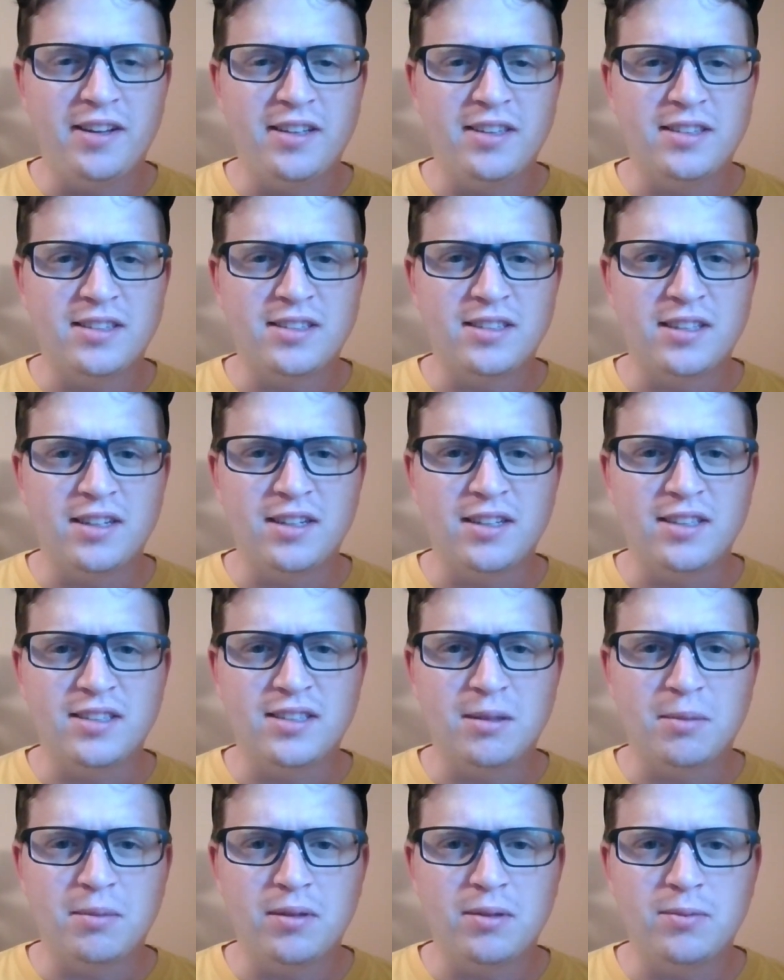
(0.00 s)
It's
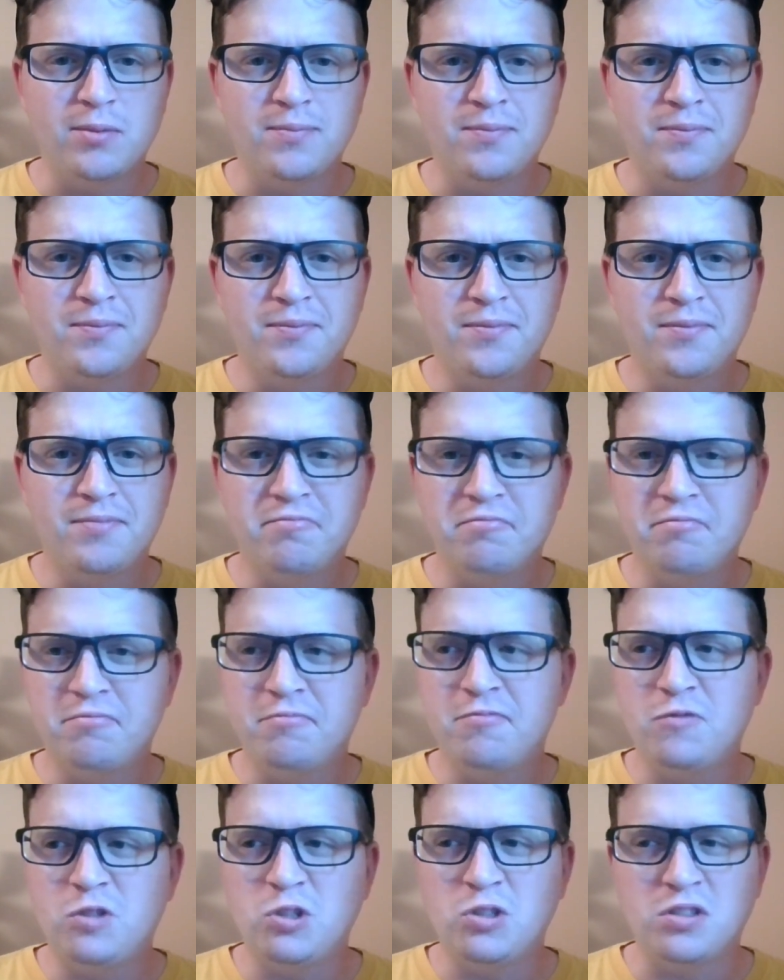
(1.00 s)
something
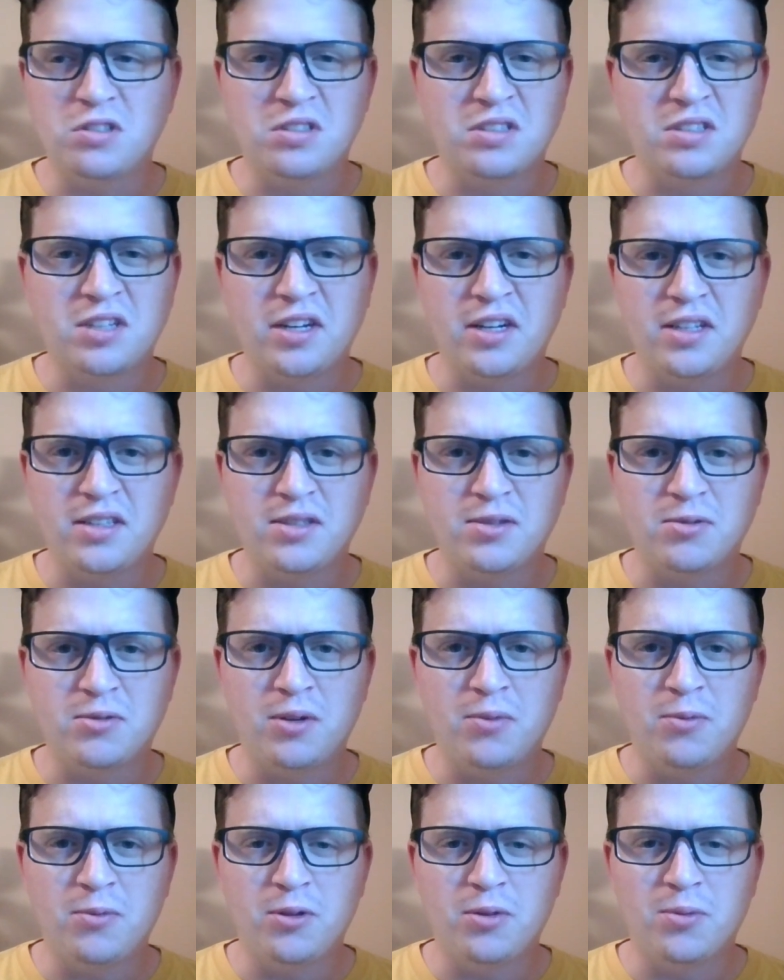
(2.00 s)
just decided to
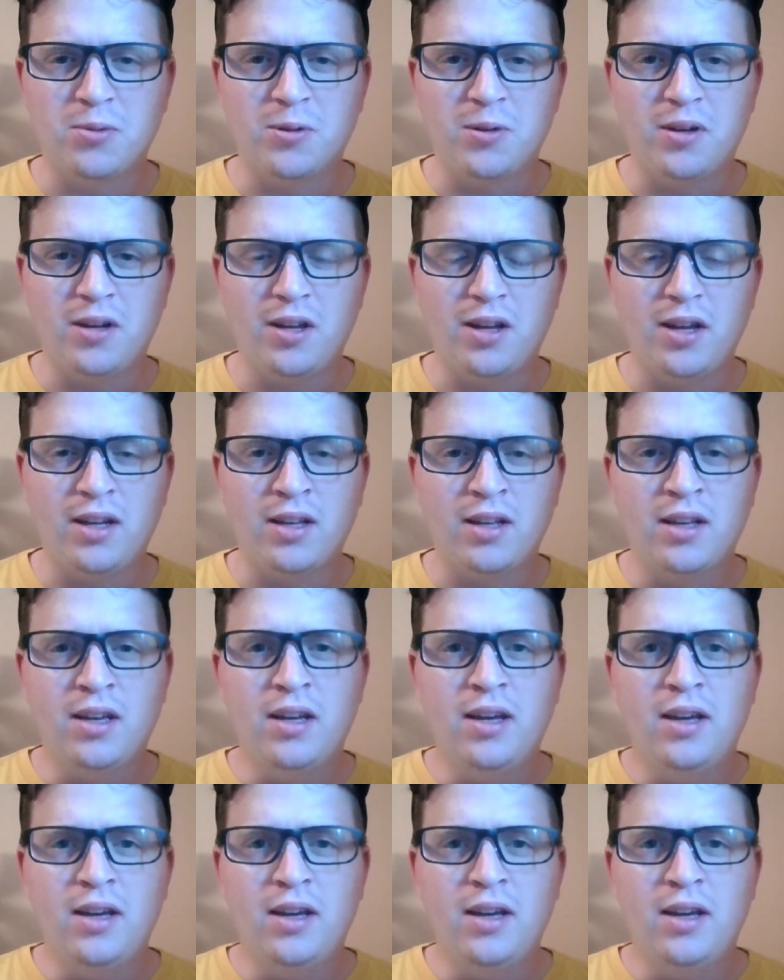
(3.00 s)
run with one day.